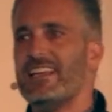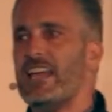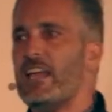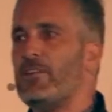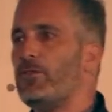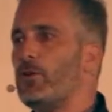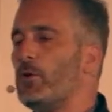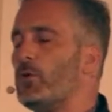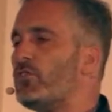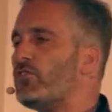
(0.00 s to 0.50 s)

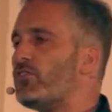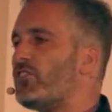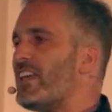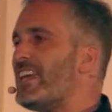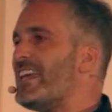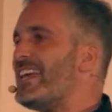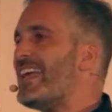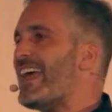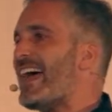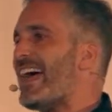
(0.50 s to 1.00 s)
if you
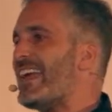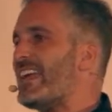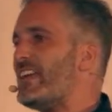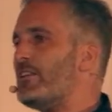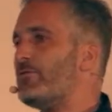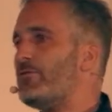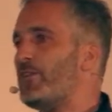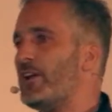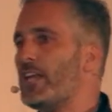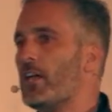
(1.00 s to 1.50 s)
see a
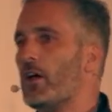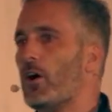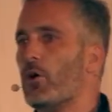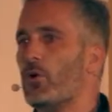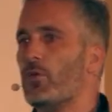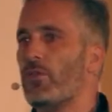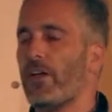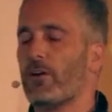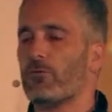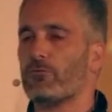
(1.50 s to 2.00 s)

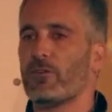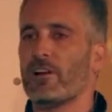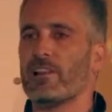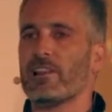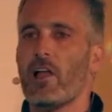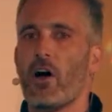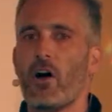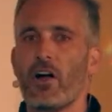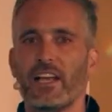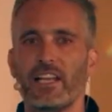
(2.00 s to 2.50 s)
video that
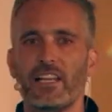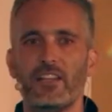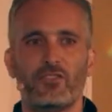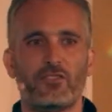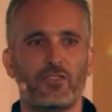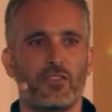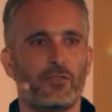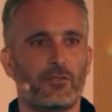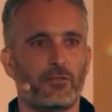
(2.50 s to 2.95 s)
relies